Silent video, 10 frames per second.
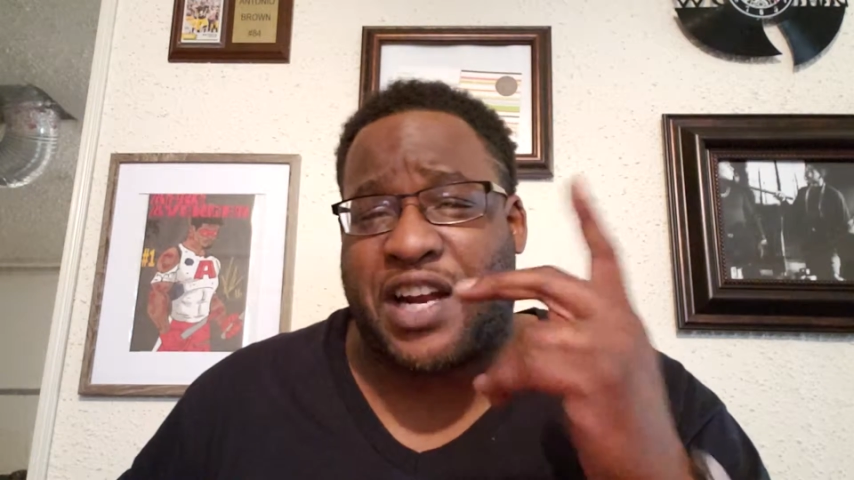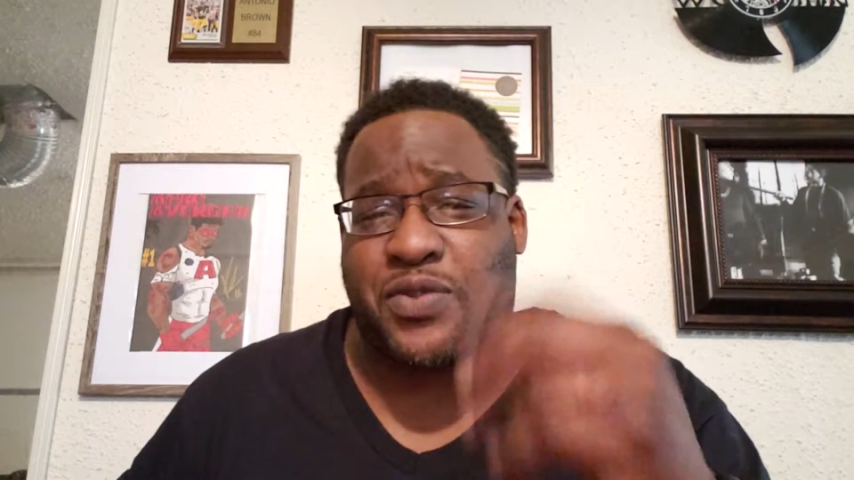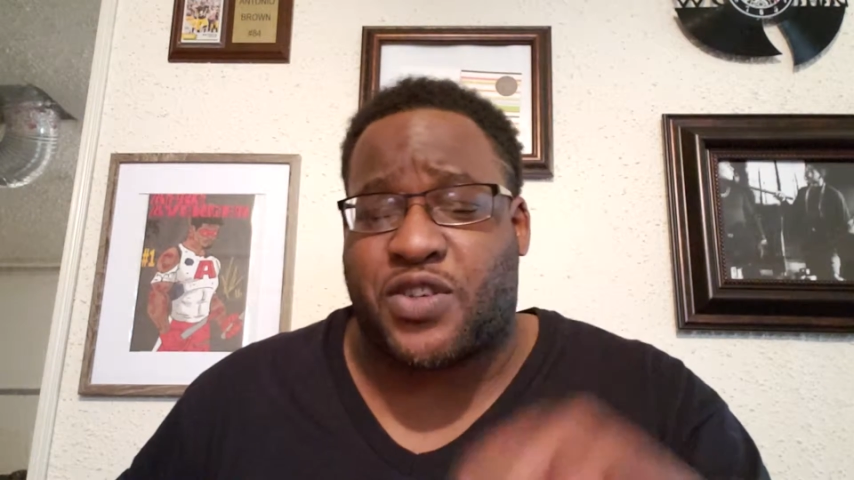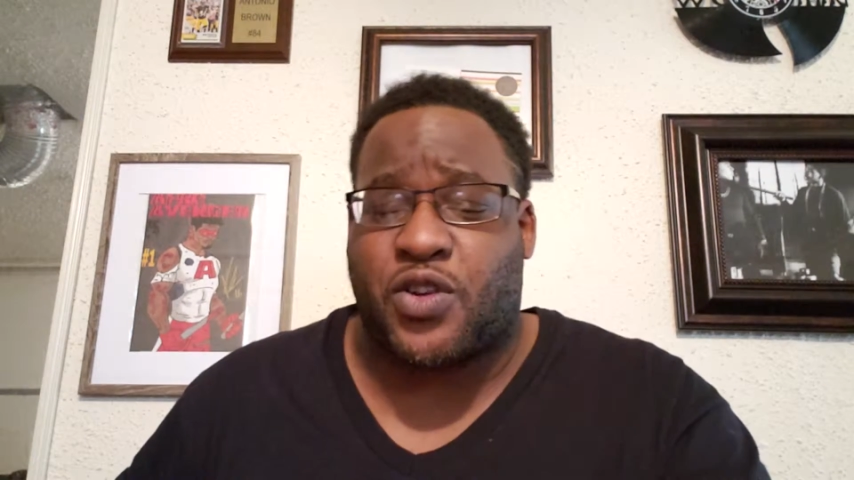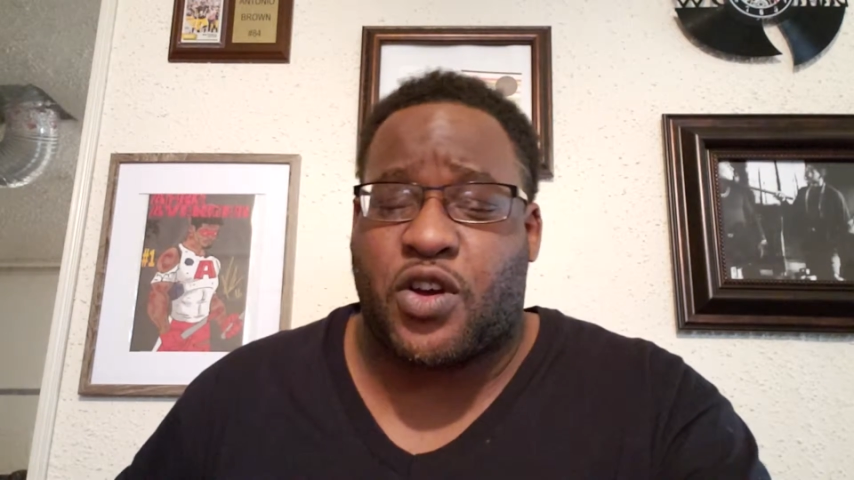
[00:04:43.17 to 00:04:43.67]
It
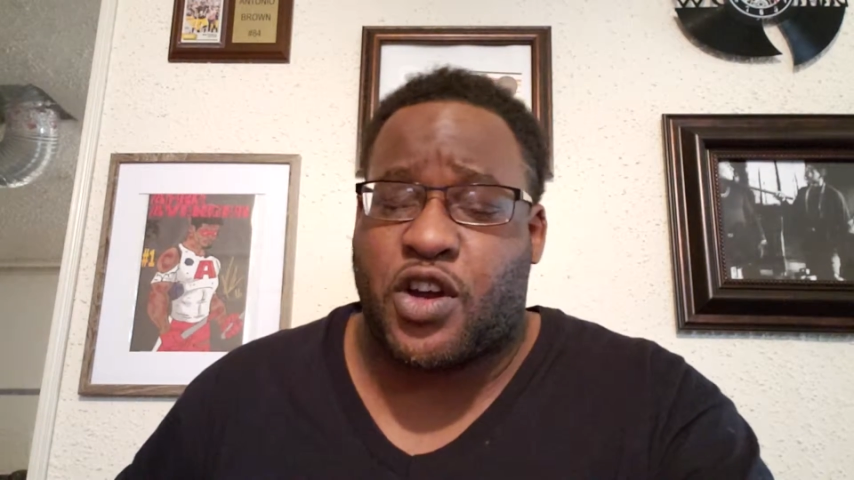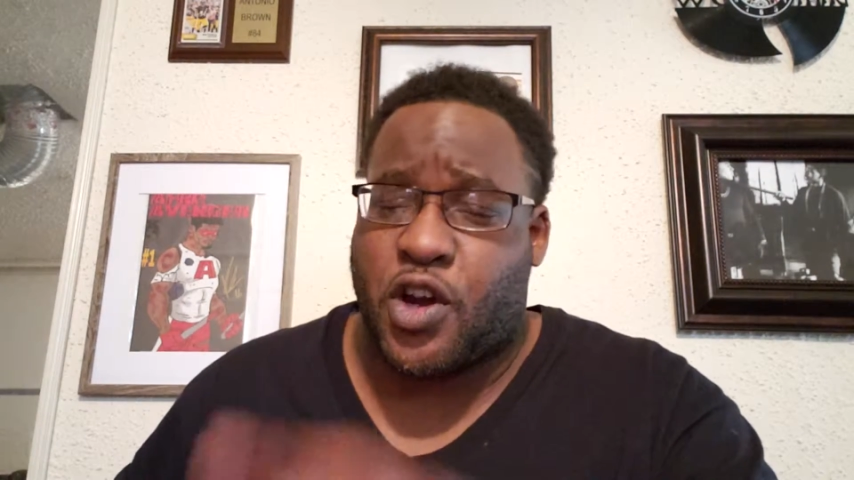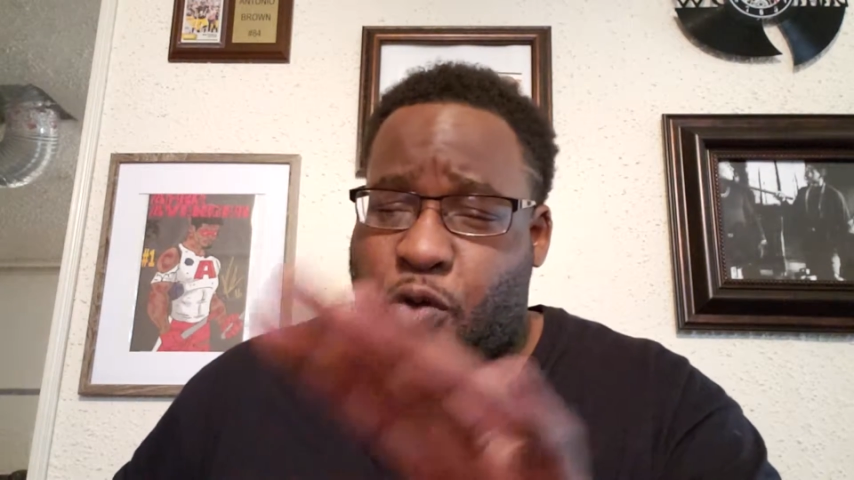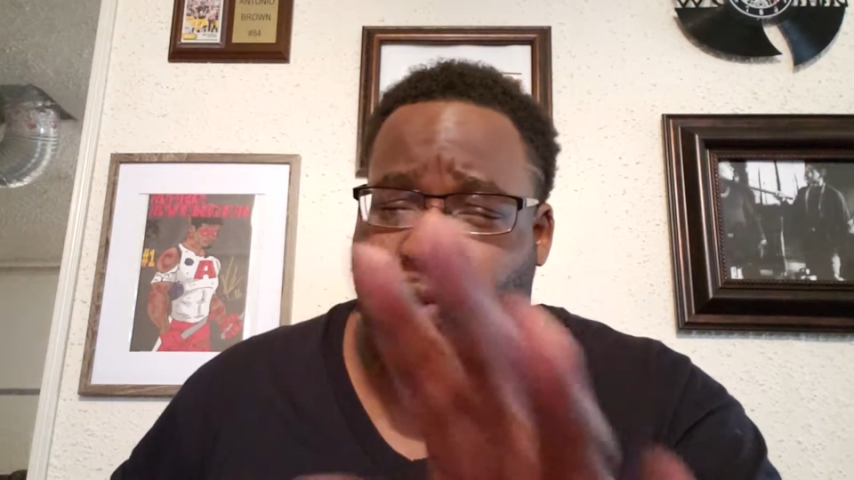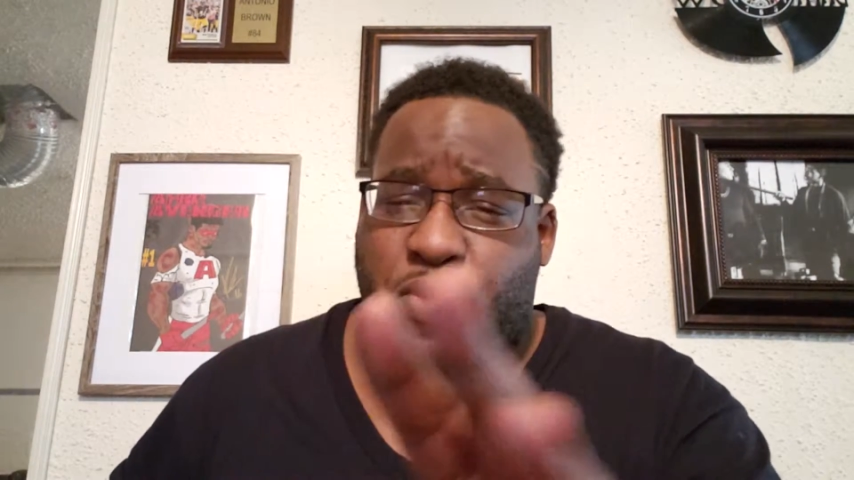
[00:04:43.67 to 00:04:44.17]
was so long
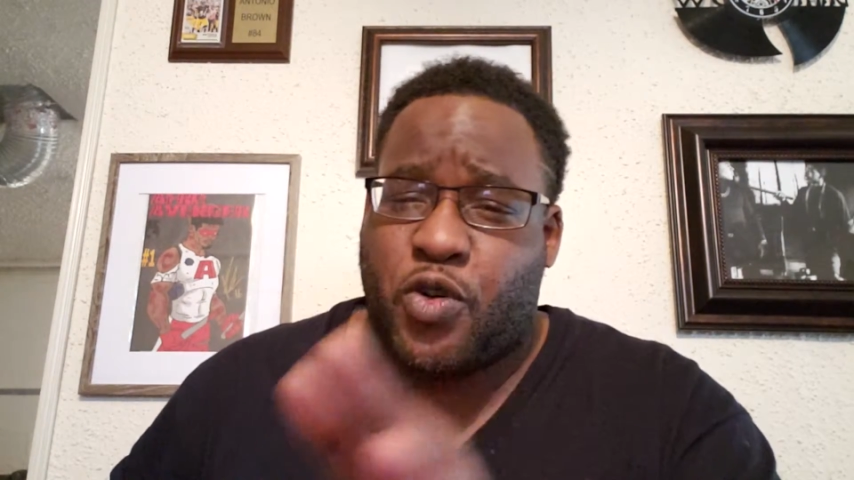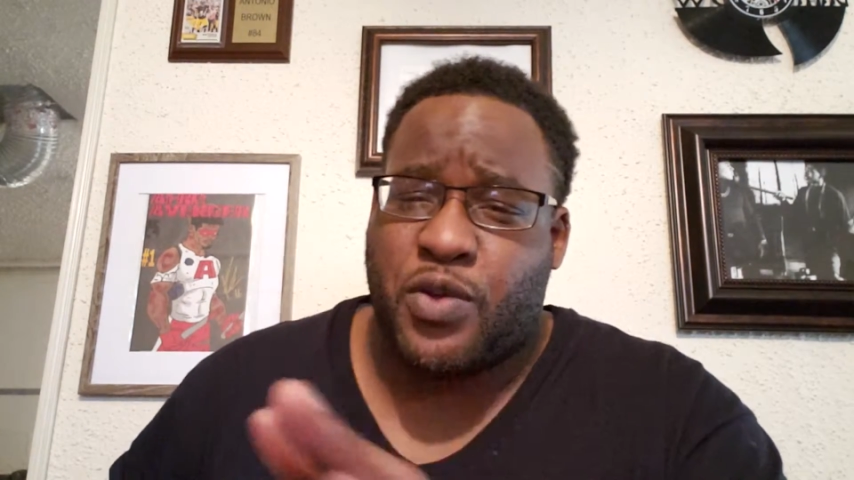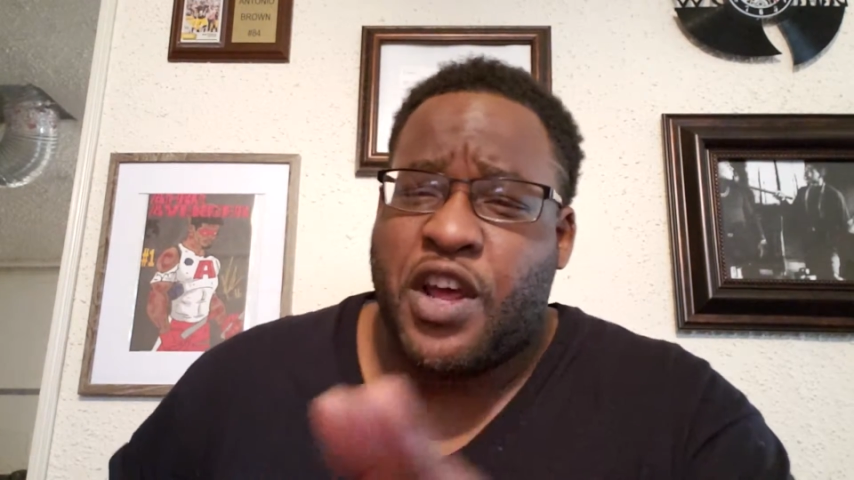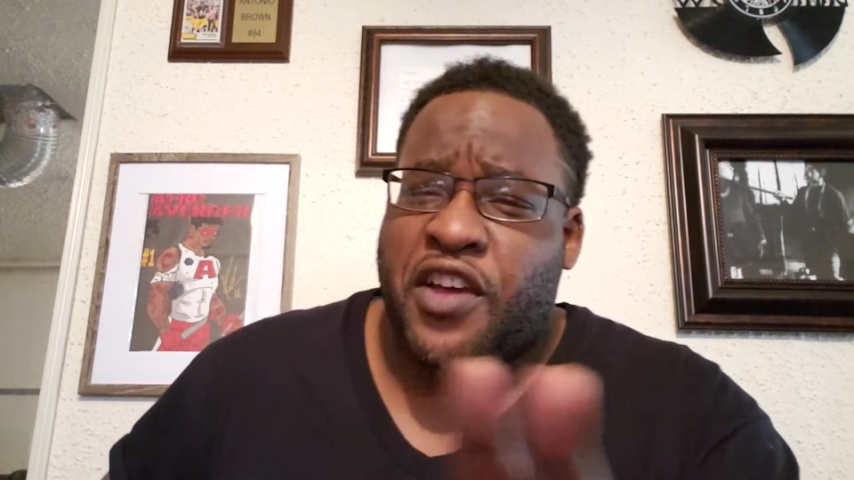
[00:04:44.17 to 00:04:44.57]
ago. But boom.